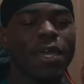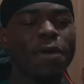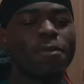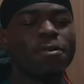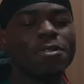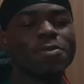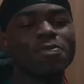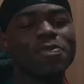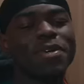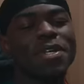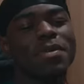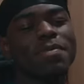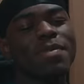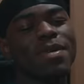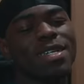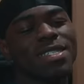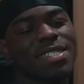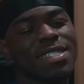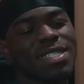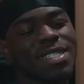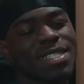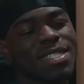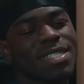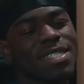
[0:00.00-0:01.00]
He was pretty
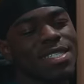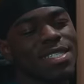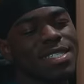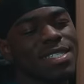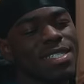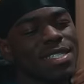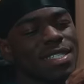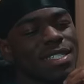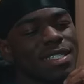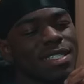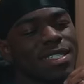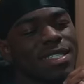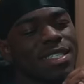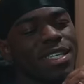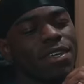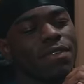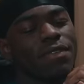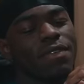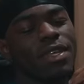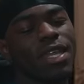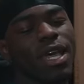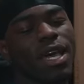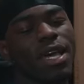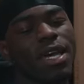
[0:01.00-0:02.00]
much just
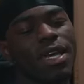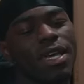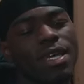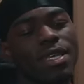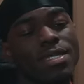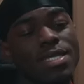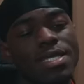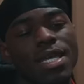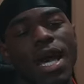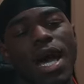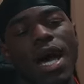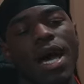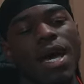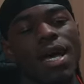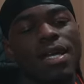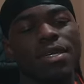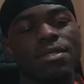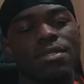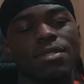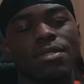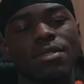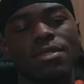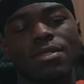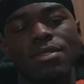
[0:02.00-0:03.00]
giving like his
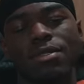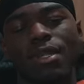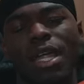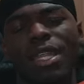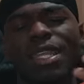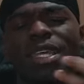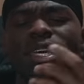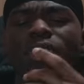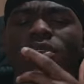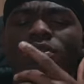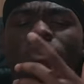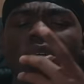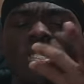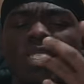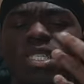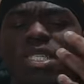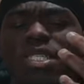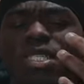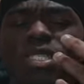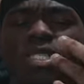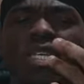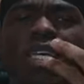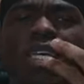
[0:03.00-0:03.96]
guys, I think it was his